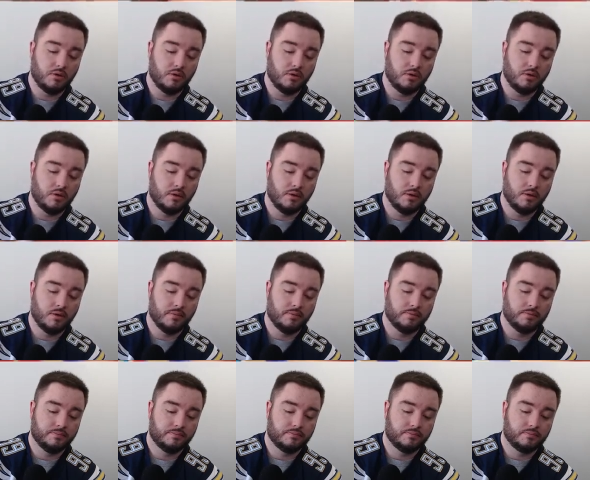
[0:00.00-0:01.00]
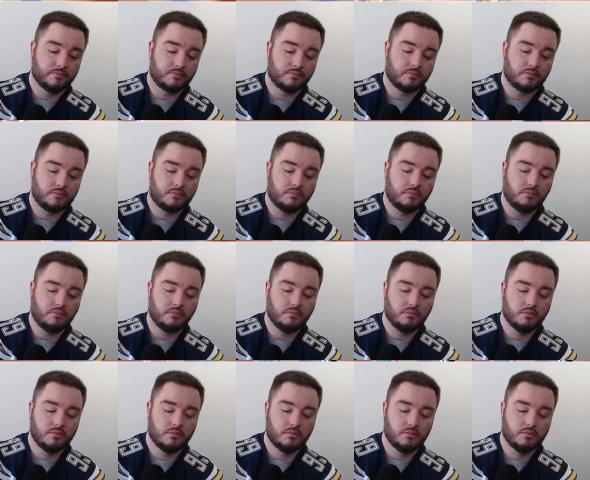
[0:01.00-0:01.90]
Nothing is said.